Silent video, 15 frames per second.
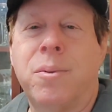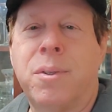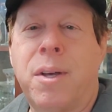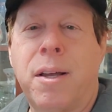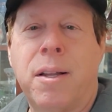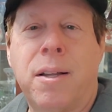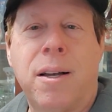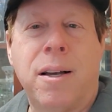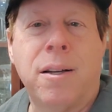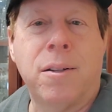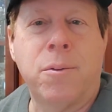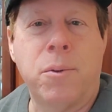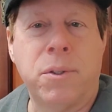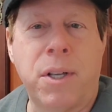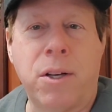
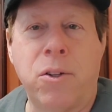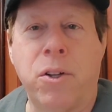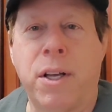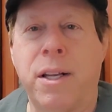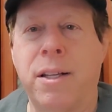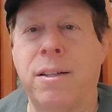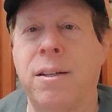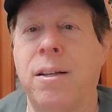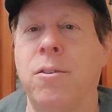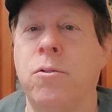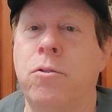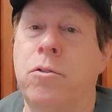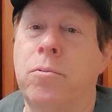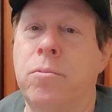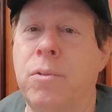We'll take a look at it,
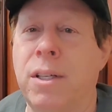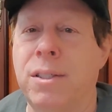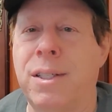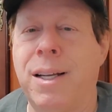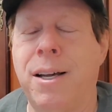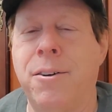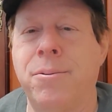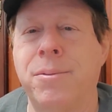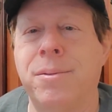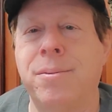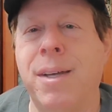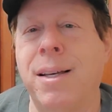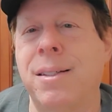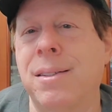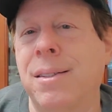test it out.
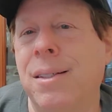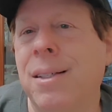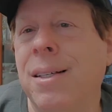Thanks.